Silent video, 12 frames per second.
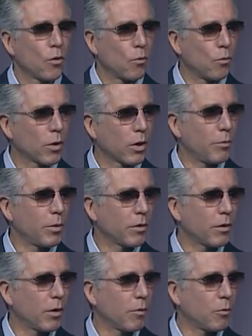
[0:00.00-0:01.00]
We're going to be
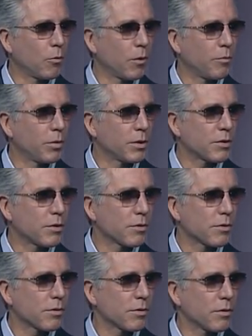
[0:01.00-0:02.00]
the number one
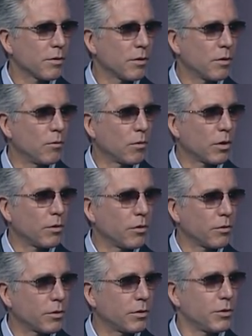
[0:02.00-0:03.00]
business. We're going to
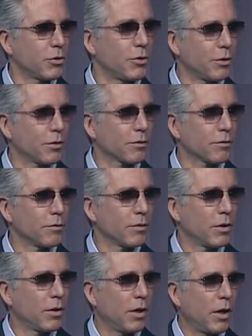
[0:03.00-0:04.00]
do it this year,
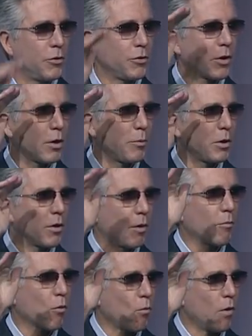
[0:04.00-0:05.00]
and you're going to be
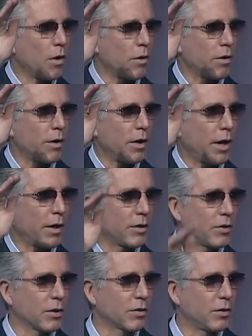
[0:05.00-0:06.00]
number one at a
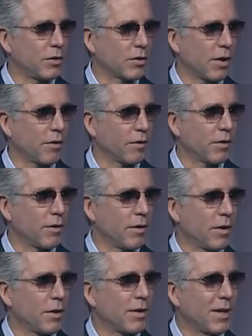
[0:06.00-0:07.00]
67,
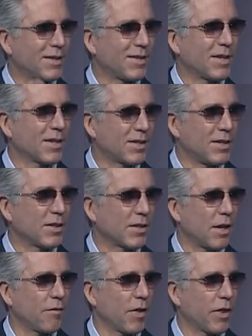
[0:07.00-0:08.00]
not
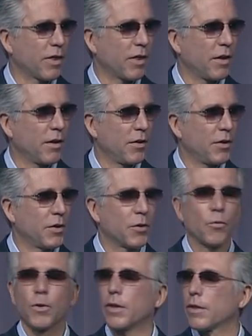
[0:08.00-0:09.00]
67th.
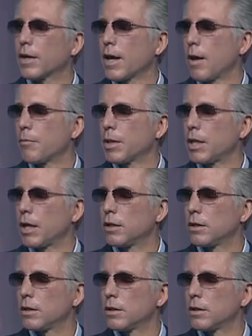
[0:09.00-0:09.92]
What do you think happened then?